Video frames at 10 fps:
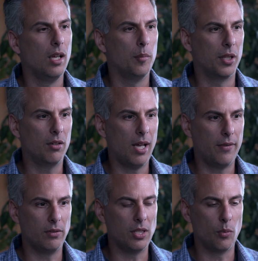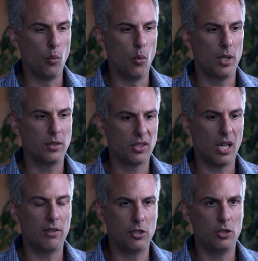But they'll have at least one
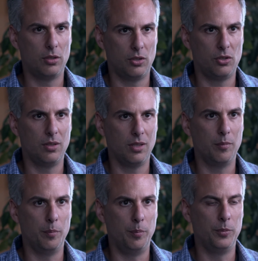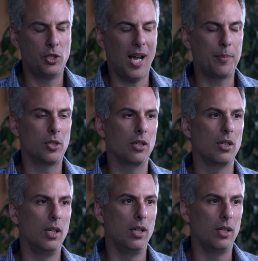solid chapter
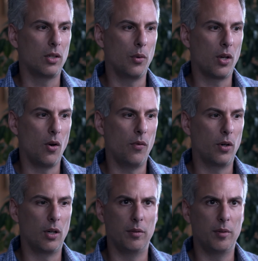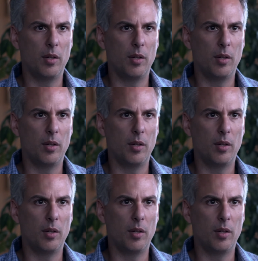going over